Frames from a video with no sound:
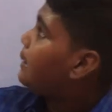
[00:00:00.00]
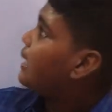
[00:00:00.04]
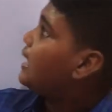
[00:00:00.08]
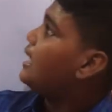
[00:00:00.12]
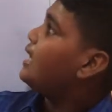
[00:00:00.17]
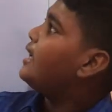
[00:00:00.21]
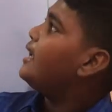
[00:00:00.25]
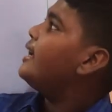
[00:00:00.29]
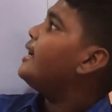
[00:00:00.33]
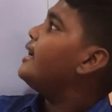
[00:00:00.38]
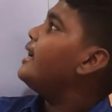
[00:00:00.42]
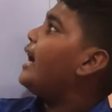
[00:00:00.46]

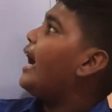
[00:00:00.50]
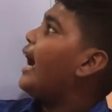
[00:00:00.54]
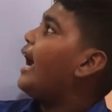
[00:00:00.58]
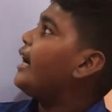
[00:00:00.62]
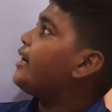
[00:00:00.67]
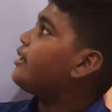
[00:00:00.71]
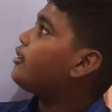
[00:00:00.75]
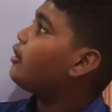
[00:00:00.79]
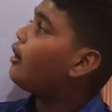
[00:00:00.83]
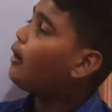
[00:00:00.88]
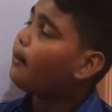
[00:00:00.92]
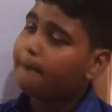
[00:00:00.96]

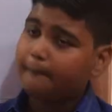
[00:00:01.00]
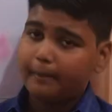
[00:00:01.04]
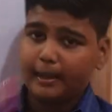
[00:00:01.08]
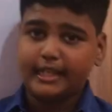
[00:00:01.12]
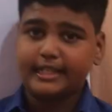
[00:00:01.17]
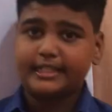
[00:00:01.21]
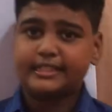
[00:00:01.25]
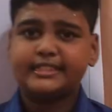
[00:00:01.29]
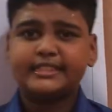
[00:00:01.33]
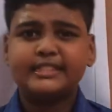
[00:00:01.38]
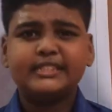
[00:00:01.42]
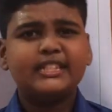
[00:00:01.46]
and
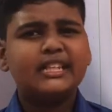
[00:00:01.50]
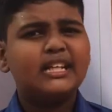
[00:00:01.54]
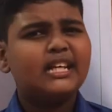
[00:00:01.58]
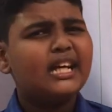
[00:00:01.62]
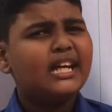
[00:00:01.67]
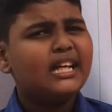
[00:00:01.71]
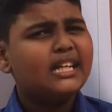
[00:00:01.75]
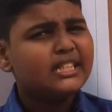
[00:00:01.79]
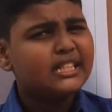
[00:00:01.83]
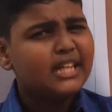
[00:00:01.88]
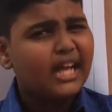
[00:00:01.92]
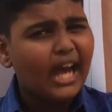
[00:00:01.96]
complex.
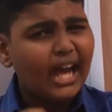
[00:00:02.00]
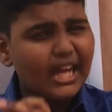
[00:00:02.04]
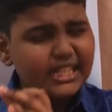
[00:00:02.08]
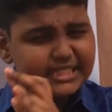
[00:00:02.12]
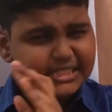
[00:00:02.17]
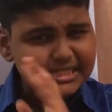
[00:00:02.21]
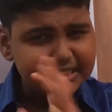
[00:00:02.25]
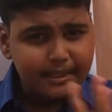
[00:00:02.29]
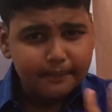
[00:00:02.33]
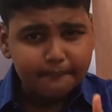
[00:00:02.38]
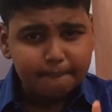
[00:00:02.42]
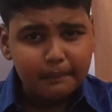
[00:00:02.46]
A
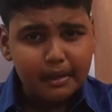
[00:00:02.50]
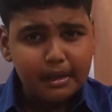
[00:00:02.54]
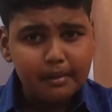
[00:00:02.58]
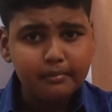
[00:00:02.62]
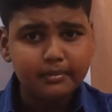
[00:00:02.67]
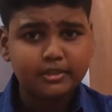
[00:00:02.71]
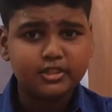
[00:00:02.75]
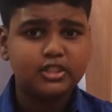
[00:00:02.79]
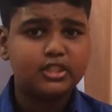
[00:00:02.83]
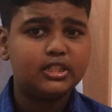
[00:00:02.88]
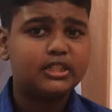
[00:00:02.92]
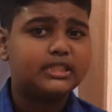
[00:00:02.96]
simple
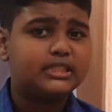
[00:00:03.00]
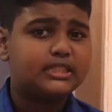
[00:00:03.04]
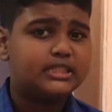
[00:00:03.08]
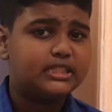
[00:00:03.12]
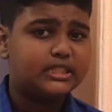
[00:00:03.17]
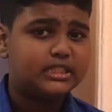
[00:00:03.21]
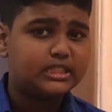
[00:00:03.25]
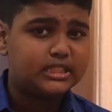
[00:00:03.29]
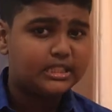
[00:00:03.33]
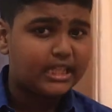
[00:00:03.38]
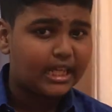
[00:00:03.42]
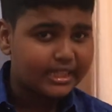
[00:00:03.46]
machine is
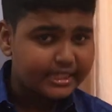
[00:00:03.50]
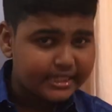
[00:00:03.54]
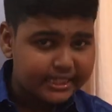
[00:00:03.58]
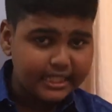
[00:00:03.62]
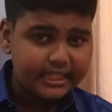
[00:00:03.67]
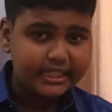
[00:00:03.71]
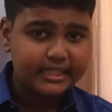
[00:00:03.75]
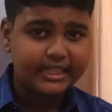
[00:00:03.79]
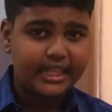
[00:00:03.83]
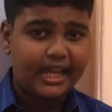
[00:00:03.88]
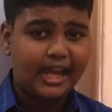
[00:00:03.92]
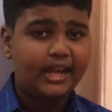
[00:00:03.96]

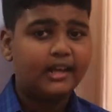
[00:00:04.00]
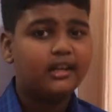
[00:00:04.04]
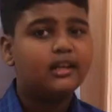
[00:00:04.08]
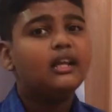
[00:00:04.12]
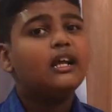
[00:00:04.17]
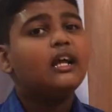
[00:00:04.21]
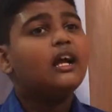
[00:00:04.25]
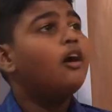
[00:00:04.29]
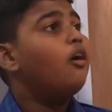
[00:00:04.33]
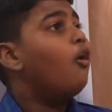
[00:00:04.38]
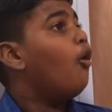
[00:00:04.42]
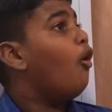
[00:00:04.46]
nothing than
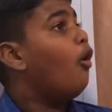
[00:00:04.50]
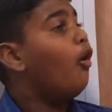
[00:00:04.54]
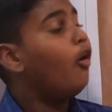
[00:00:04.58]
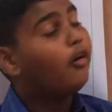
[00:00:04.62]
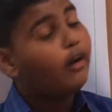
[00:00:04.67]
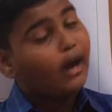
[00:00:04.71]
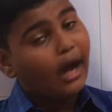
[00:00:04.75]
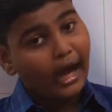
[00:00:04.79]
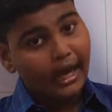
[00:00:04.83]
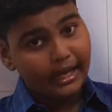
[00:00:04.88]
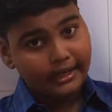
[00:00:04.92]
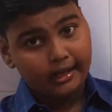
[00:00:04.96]

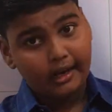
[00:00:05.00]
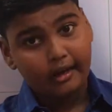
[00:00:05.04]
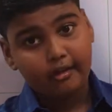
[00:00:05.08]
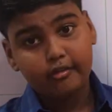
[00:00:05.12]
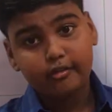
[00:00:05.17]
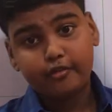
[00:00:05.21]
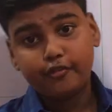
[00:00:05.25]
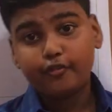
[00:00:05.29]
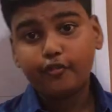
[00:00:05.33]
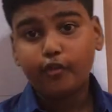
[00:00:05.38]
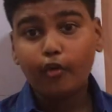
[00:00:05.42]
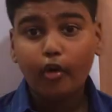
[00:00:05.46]
around
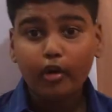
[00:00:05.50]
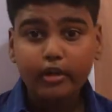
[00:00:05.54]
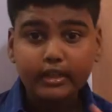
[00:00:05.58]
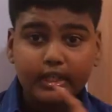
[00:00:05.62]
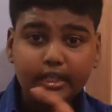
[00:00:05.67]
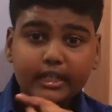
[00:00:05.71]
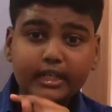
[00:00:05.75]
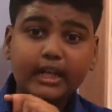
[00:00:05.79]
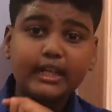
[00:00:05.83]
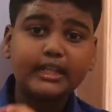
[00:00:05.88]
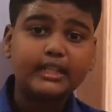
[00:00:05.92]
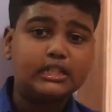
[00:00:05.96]

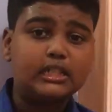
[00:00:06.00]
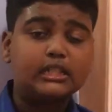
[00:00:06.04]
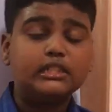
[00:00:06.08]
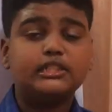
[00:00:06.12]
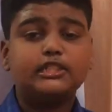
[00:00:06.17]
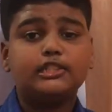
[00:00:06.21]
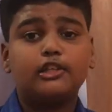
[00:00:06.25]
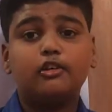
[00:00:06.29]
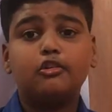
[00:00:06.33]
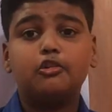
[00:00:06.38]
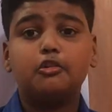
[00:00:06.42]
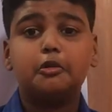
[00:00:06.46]
400 years
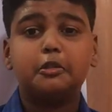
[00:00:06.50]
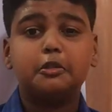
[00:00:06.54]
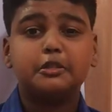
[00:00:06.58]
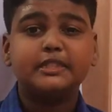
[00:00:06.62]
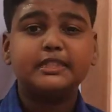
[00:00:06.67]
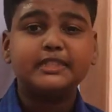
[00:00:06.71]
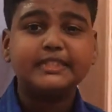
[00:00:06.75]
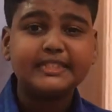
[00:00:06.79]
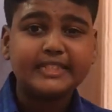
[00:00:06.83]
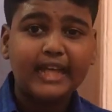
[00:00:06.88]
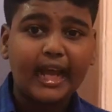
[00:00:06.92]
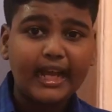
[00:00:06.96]
ago,
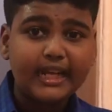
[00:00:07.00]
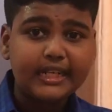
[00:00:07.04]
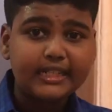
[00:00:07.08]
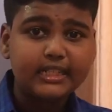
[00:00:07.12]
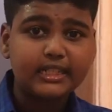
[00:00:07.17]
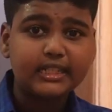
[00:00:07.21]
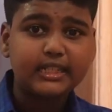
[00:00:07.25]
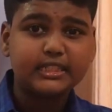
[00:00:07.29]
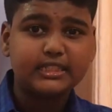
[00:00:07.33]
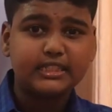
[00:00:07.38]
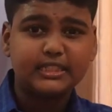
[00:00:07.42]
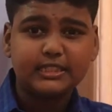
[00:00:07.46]

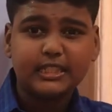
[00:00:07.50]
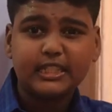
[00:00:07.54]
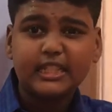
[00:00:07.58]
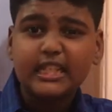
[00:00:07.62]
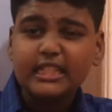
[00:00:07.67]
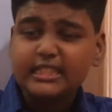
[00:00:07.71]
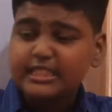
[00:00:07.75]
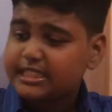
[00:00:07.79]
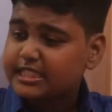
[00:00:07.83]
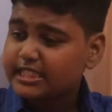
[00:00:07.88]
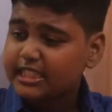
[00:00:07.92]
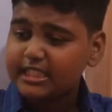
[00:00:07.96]
scientists
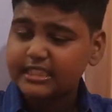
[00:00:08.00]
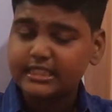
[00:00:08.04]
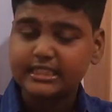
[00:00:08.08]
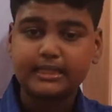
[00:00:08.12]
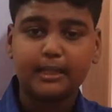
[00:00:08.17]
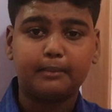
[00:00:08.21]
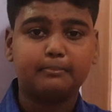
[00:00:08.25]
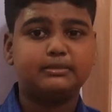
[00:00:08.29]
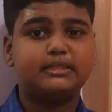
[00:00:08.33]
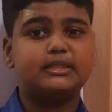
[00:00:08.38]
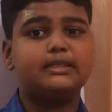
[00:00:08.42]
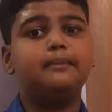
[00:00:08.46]
listed
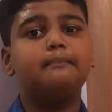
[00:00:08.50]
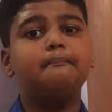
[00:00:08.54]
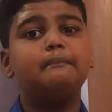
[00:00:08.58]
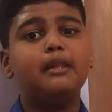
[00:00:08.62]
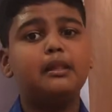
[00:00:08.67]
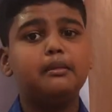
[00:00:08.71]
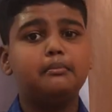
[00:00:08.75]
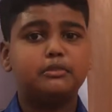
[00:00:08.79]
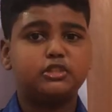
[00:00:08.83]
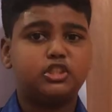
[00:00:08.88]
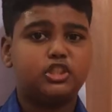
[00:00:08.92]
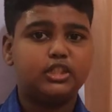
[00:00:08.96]
some
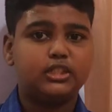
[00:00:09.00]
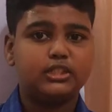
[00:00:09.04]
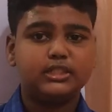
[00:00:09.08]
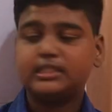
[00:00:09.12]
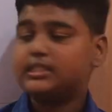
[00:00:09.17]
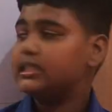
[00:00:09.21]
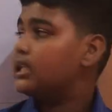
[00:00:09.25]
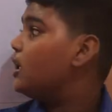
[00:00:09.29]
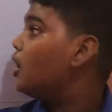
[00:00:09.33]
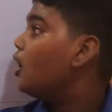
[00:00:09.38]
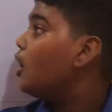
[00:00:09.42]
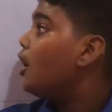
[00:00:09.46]
simple machines,
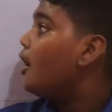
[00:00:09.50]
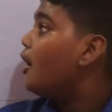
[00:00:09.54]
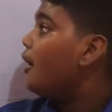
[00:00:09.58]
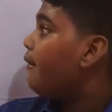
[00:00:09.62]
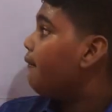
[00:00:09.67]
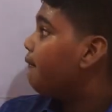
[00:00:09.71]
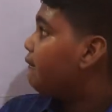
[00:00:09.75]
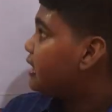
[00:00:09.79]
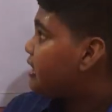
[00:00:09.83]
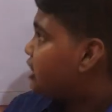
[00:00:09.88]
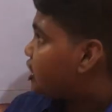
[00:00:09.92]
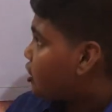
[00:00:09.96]

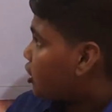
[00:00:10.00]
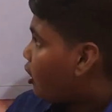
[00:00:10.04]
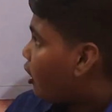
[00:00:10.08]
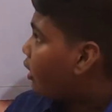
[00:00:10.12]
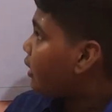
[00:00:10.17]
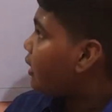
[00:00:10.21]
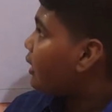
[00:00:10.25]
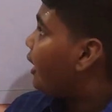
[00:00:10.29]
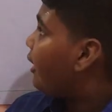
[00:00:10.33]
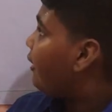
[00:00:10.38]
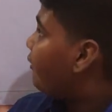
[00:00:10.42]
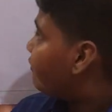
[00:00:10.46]
which are
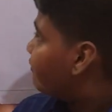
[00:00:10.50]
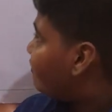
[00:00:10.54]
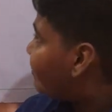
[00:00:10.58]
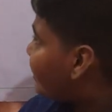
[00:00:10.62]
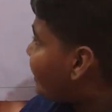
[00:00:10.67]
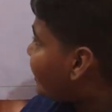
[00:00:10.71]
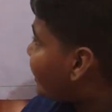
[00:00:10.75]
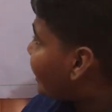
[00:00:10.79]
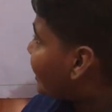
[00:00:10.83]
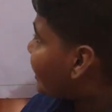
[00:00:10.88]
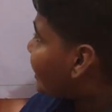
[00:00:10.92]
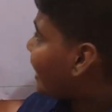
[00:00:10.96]

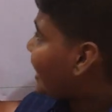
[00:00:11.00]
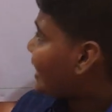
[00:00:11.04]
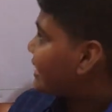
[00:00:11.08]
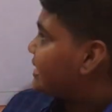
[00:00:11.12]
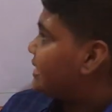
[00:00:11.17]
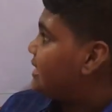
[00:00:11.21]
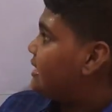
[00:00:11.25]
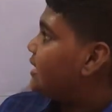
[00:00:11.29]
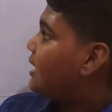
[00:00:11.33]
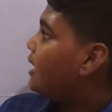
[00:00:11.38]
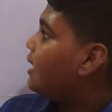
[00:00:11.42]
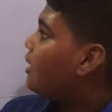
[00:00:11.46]
wheel and
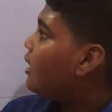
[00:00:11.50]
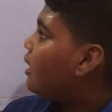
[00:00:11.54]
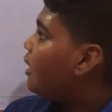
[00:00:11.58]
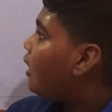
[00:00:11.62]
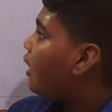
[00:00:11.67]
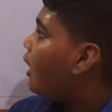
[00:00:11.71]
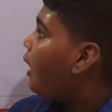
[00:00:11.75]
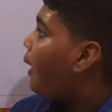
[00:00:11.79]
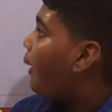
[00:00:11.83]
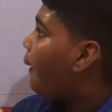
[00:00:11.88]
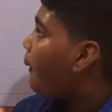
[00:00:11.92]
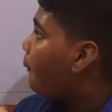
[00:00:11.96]
axle,
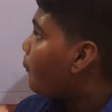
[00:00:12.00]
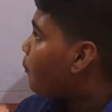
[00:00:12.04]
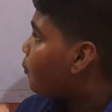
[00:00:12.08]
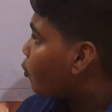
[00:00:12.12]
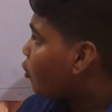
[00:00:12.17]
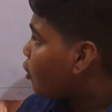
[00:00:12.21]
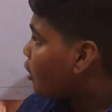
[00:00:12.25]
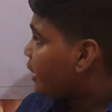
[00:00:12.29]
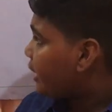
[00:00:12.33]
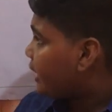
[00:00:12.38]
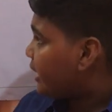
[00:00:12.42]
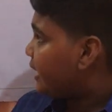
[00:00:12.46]

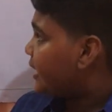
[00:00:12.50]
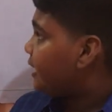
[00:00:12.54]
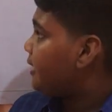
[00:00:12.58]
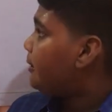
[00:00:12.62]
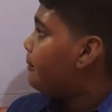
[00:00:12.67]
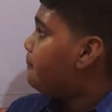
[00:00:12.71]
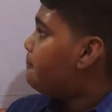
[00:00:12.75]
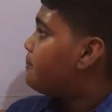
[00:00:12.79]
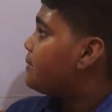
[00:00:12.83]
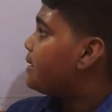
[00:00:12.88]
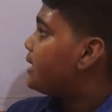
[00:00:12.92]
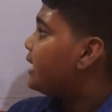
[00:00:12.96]
pulley,
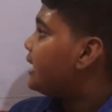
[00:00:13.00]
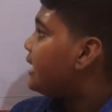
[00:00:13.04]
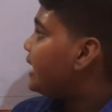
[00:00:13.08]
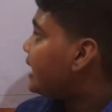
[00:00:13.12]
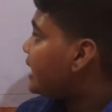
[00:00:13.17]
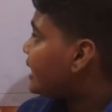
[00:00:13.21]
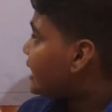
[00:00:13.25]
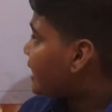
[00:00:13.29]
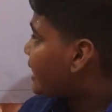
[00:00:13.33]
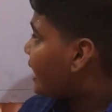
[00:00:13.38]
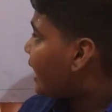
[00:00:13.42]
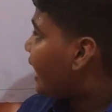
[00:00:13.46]

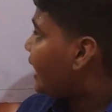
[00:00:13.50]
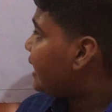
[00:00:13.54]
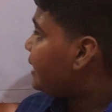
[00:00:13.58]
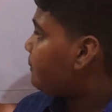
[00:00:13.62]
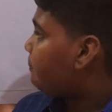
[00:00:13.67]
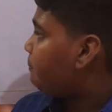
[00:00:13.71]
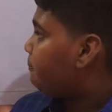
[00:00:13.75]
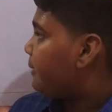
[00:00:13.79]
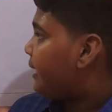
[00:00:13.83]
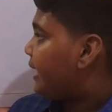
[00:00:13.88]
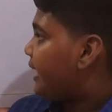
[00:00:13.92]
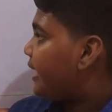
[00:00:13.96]
inclined
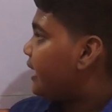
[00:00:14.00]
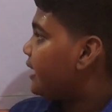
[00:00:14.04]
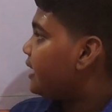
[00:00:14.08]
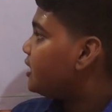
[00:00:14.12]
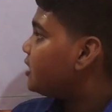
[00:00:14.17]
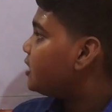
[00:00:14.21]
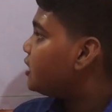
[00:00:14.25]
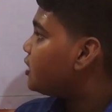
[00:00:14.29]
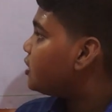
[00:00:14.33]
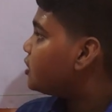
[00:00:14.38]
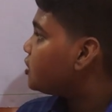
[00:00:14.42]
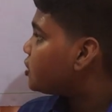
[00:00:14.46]
plane,
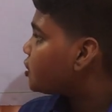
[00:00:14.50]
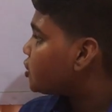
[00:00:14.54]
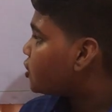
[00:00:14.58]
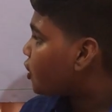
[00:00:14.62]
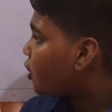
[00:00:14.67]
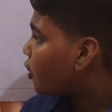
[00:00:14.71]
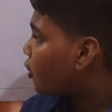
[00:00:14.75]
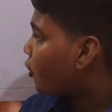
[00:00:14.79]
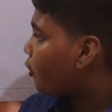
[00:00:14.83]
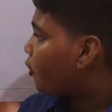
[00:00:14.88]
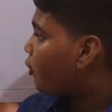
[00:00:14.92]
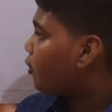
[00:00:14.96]

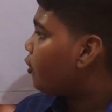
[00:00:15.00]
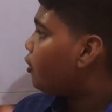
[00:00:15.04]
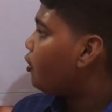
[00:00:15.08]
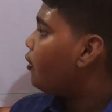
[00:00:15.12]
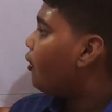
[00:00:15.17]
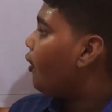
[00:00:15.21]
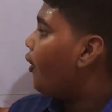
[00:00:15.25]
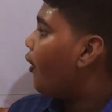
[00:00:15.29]
screw,